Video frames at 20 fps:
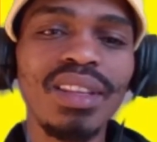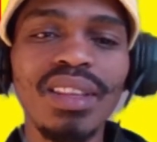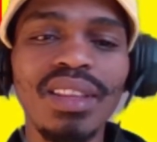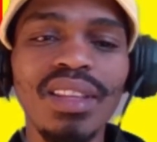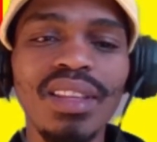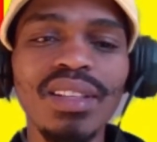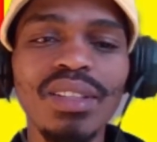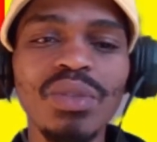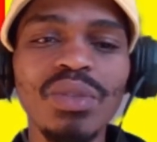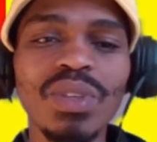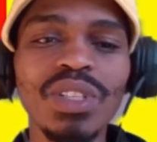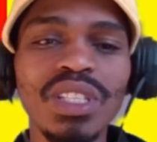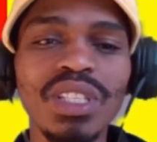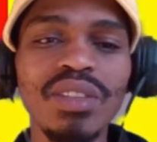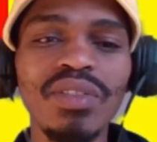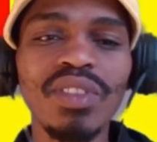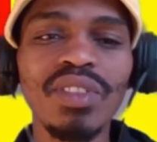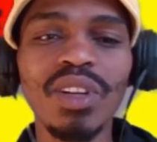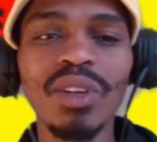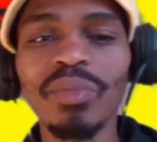this was
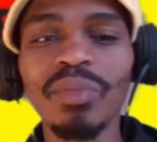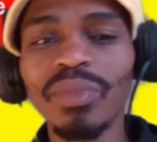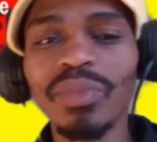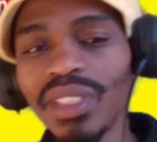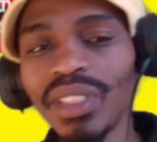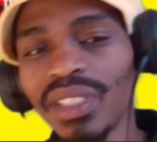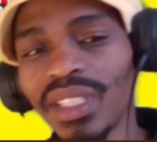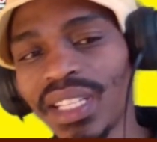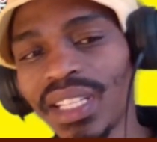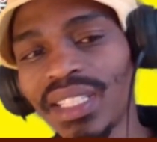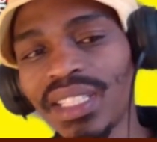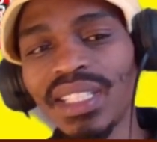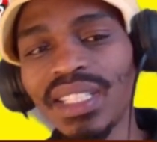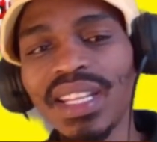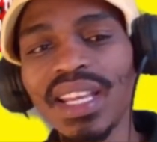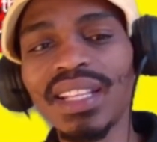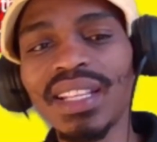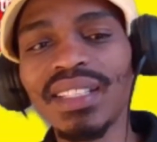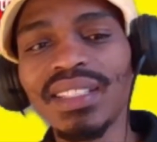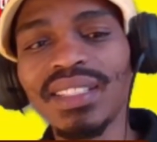developed in
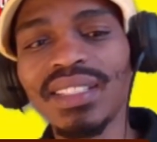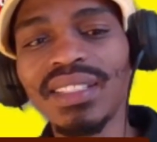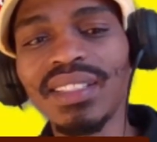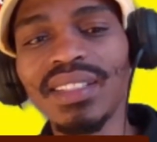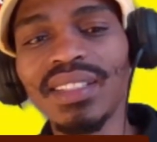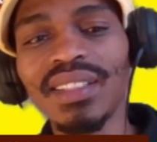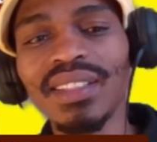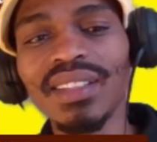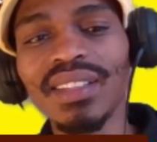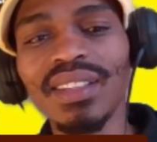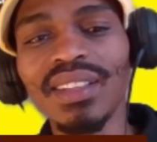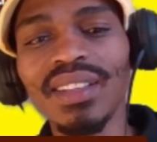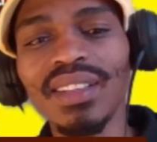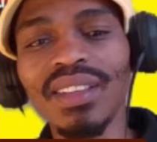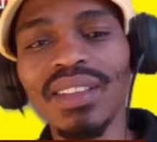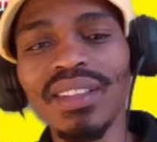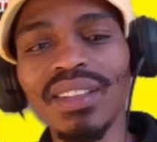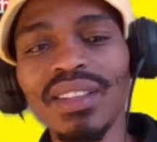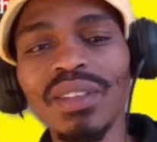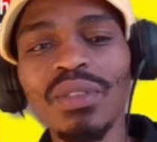1990.
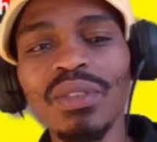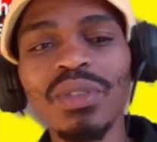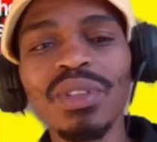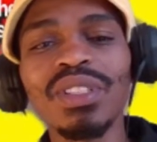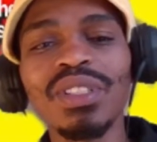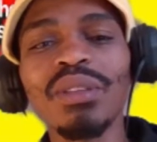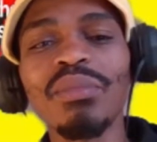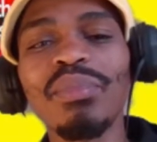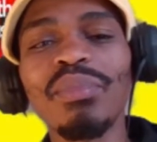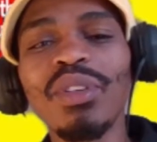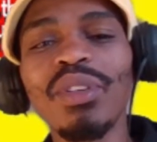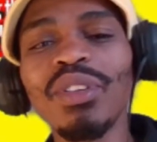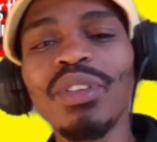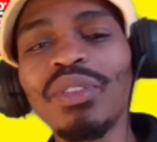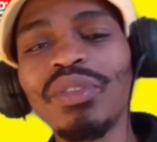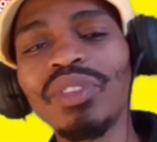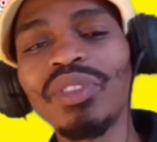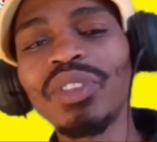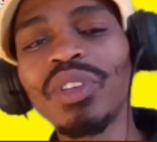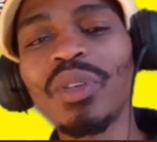That was the born
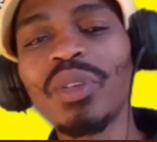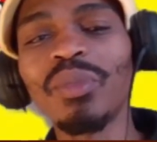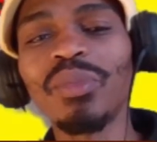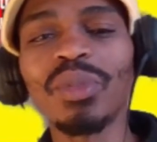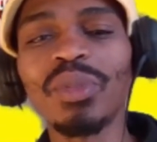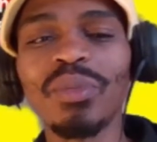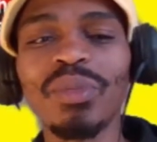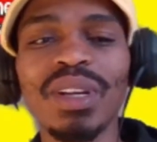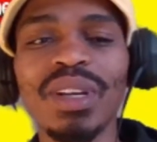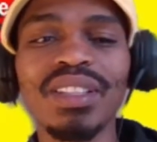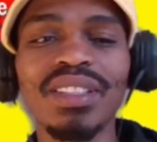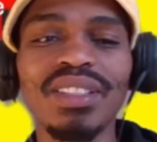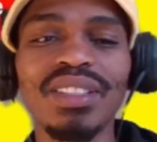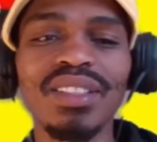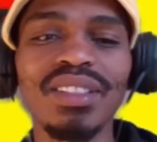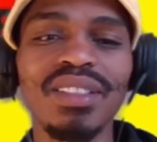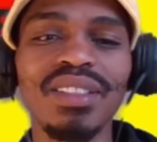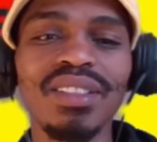of a compromise.